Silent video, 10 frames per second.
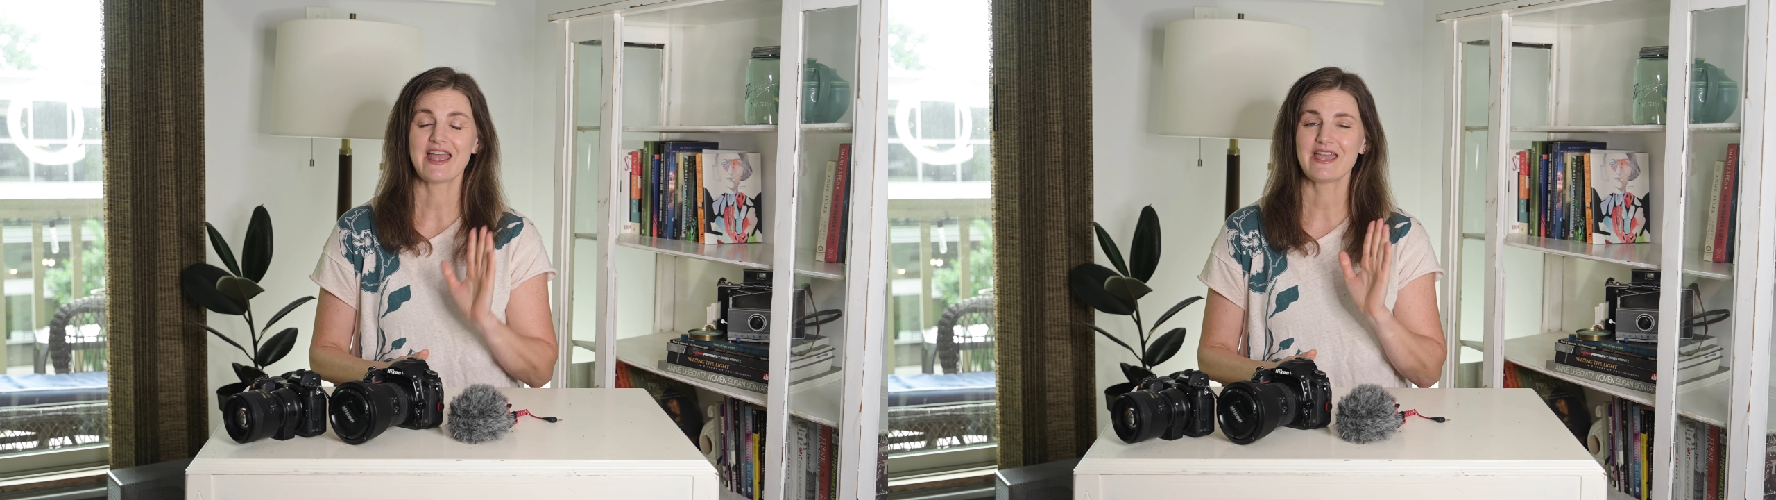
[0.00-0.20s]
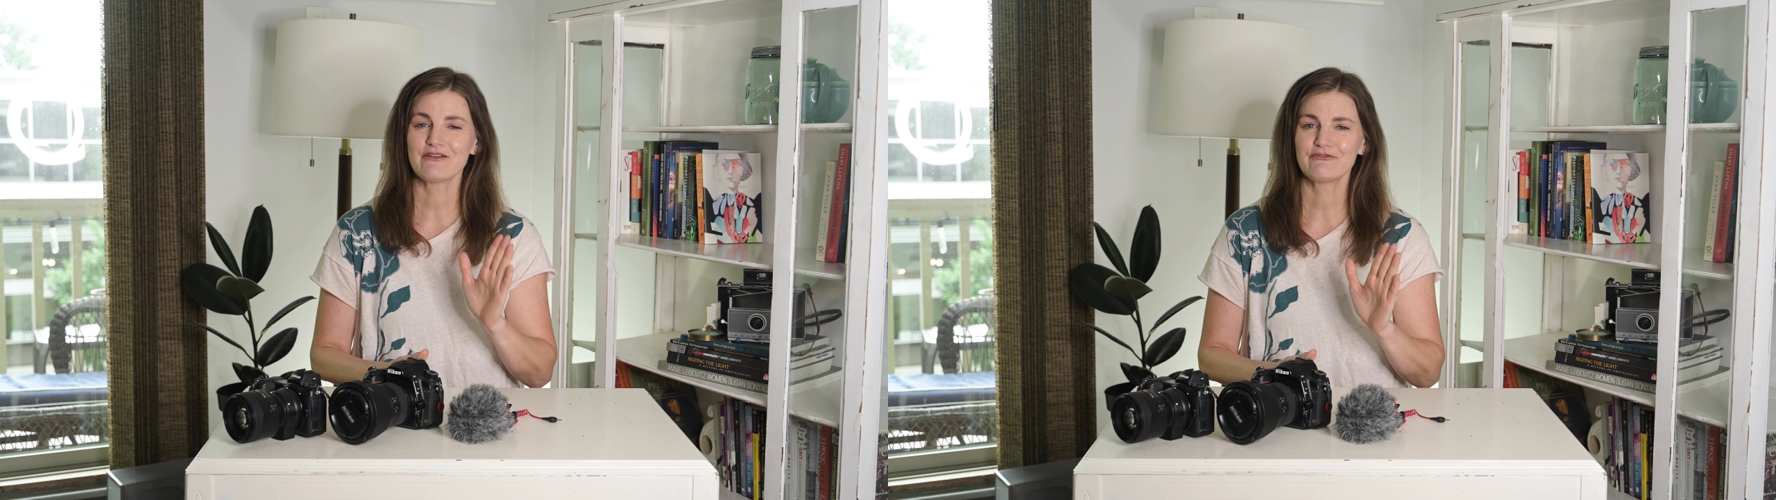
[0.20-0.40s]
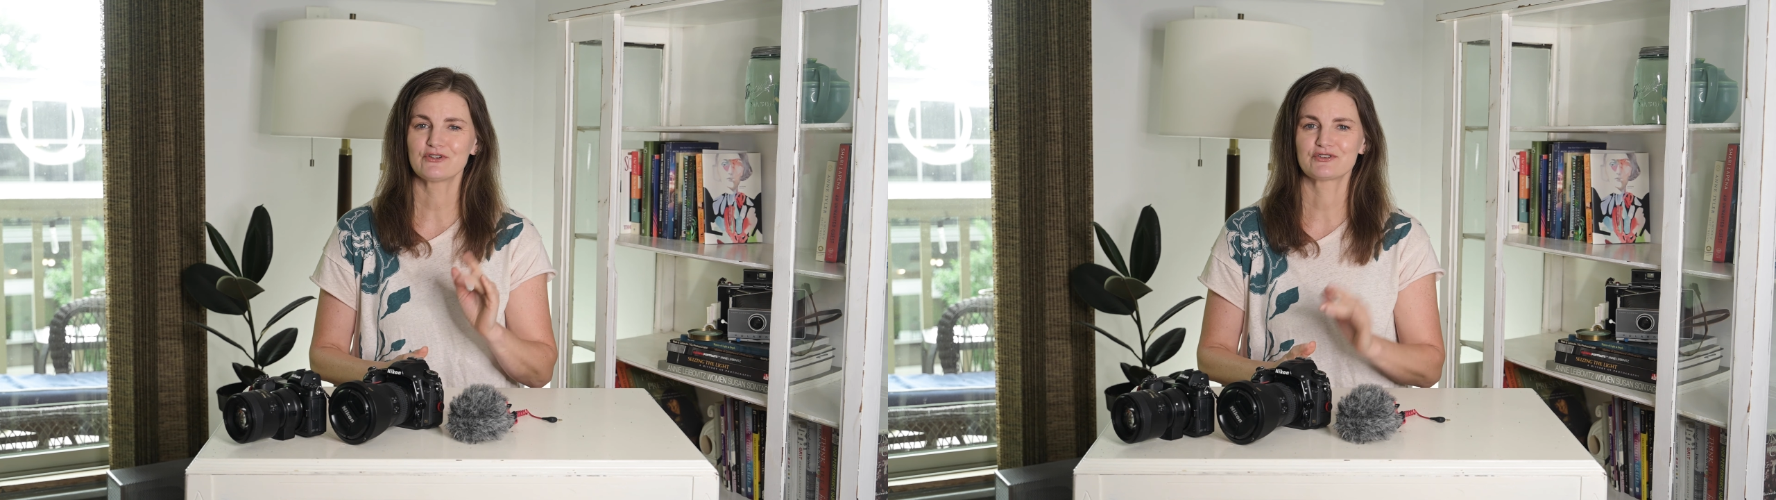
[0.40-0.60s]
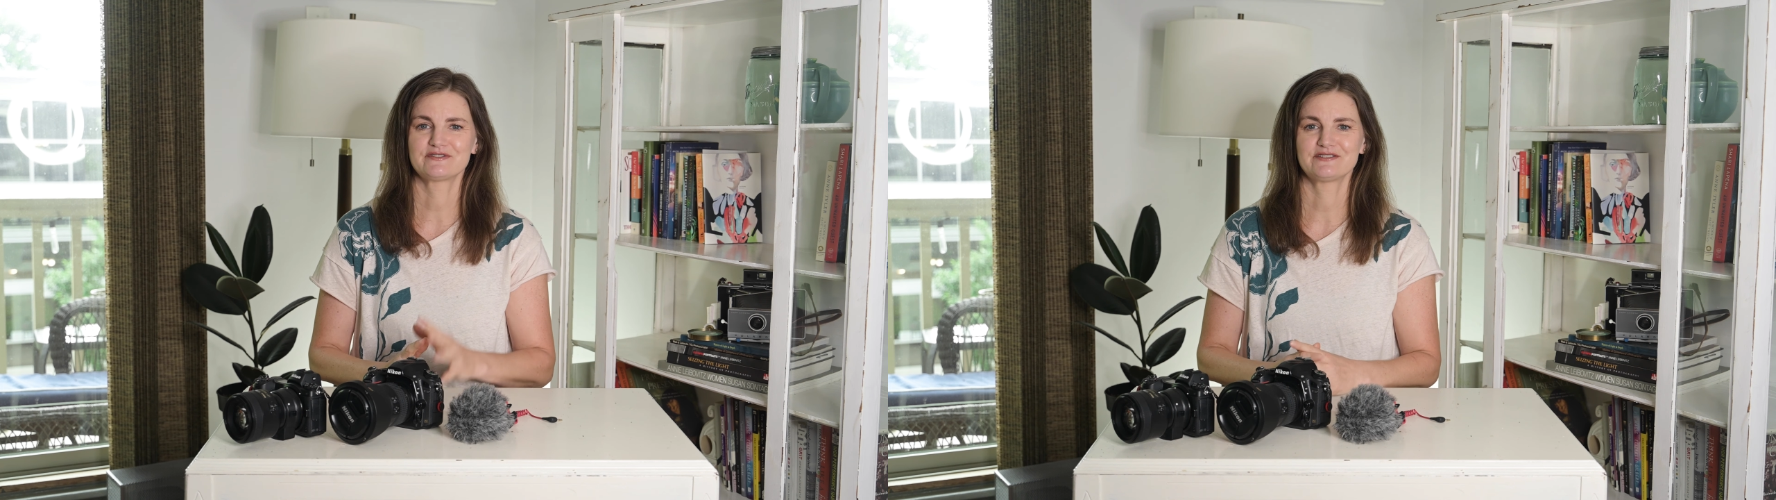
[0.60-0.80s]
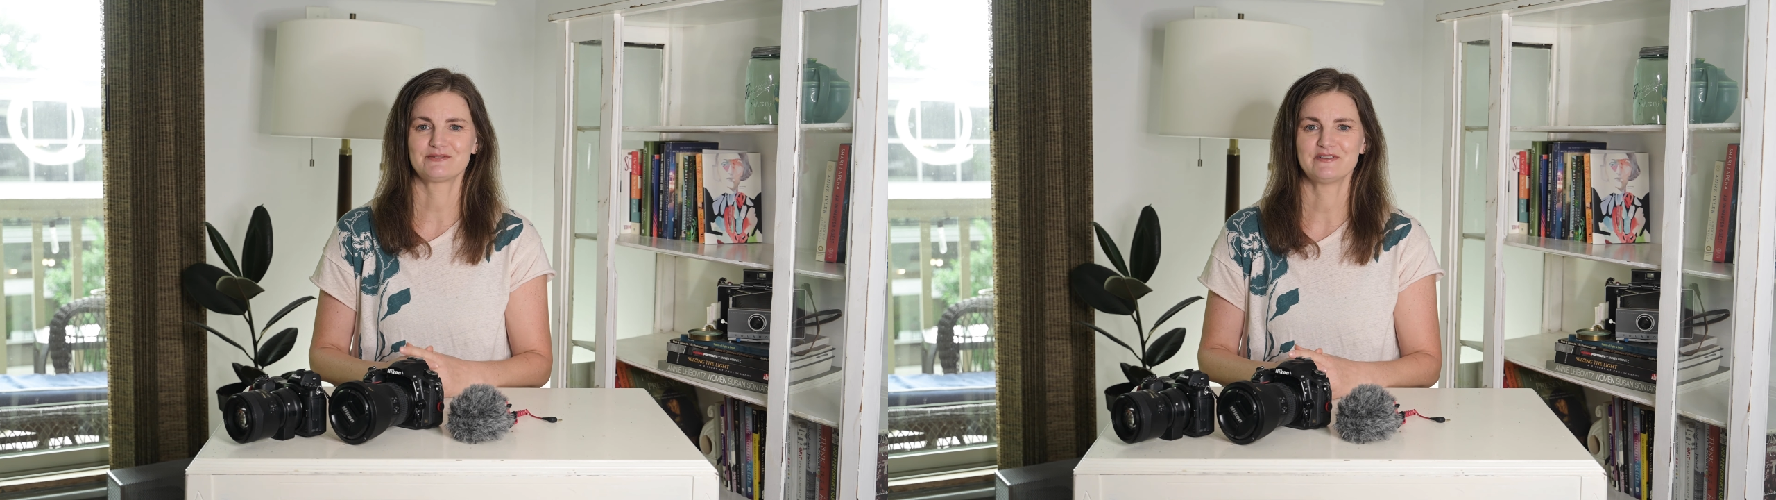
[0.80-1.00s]
if your
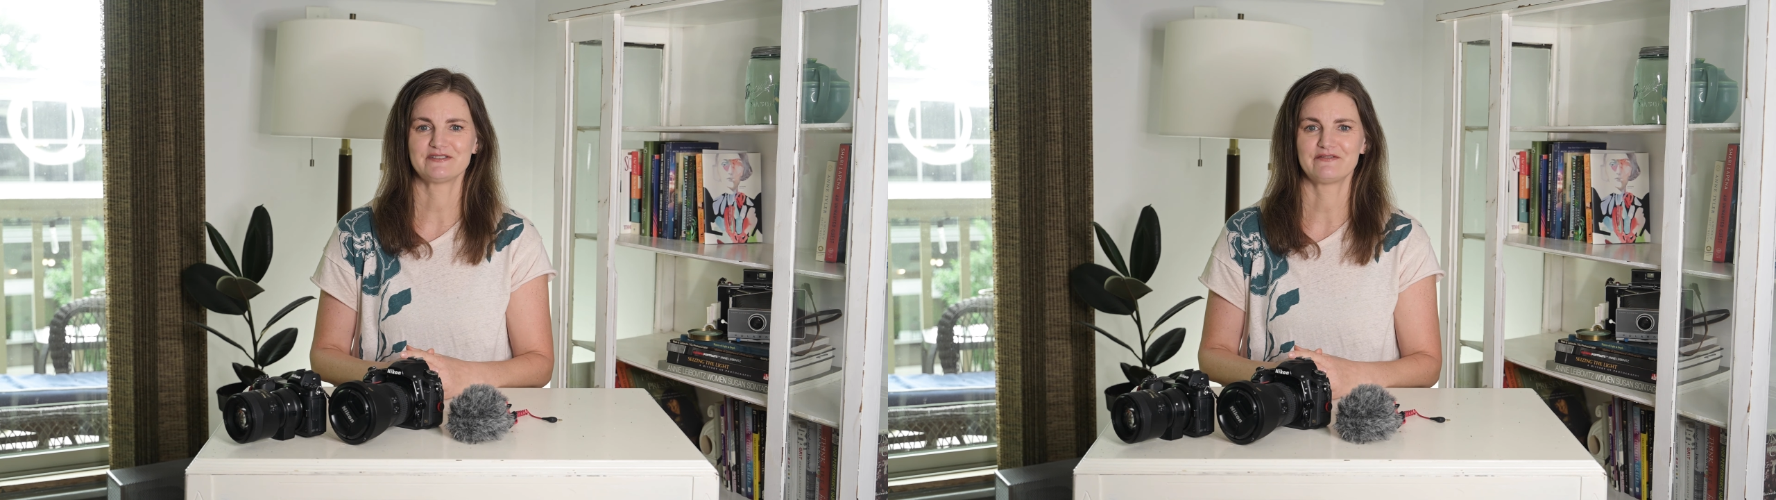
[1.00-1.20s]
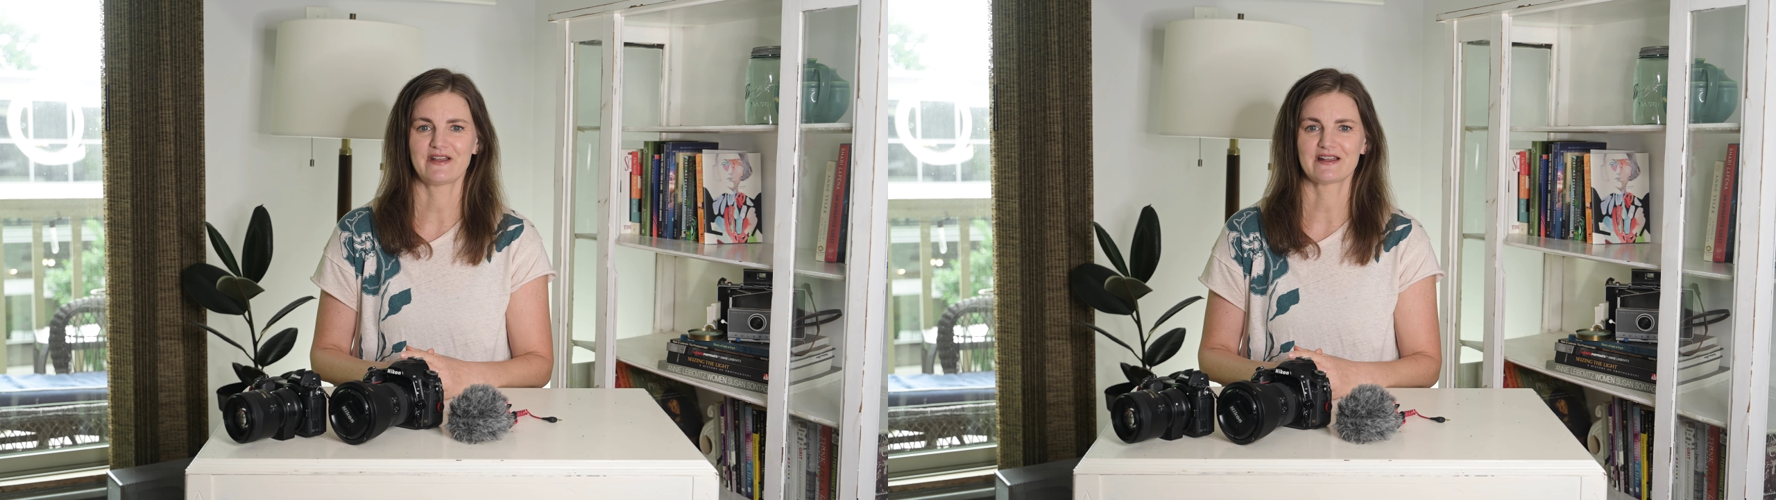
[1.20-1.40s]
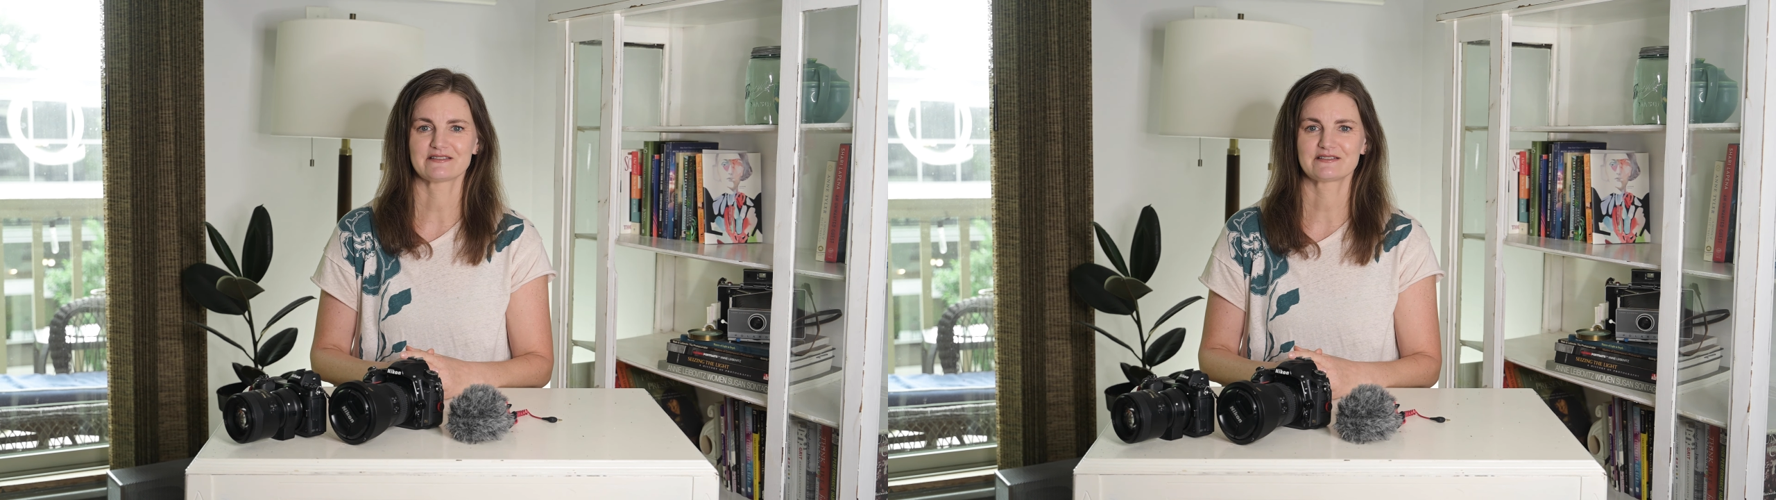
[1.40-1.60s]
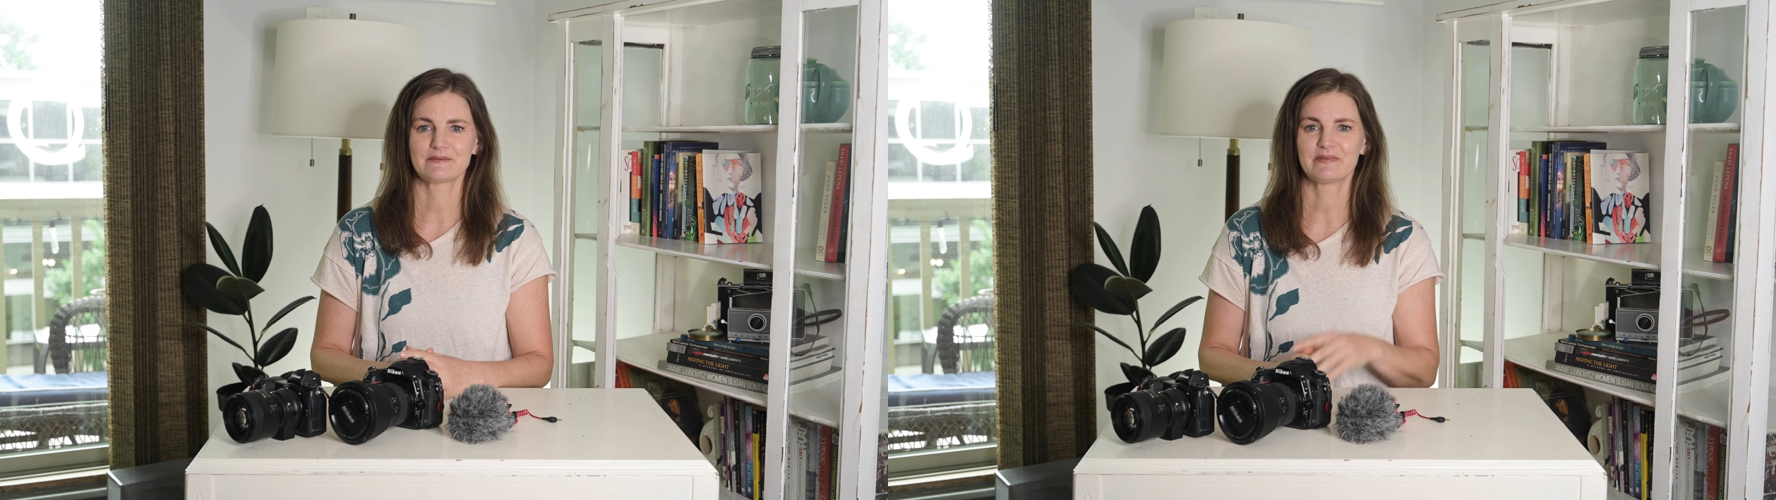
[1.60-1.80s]
system is advanced,